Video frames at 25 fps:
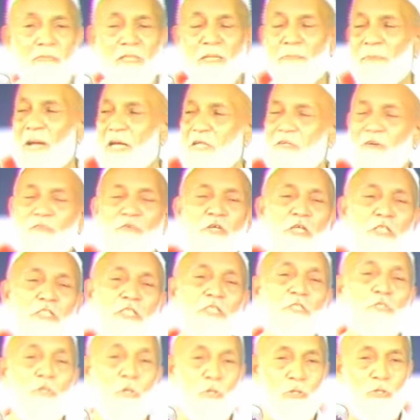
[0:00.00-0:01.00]
The bulk of
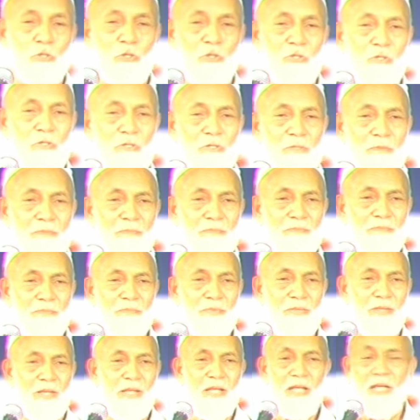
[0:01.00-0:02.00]
Christians don't know.
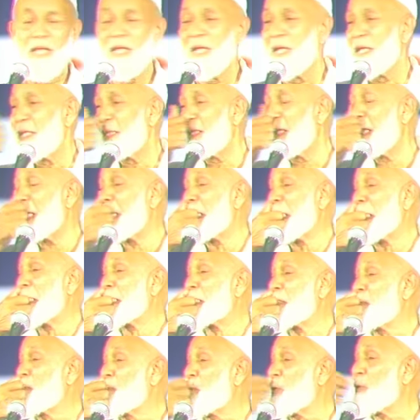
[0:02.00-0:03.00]
There
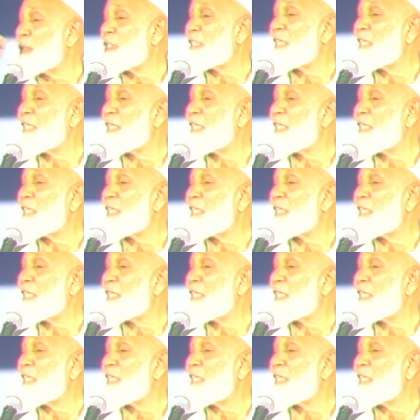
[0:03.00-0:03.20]
is no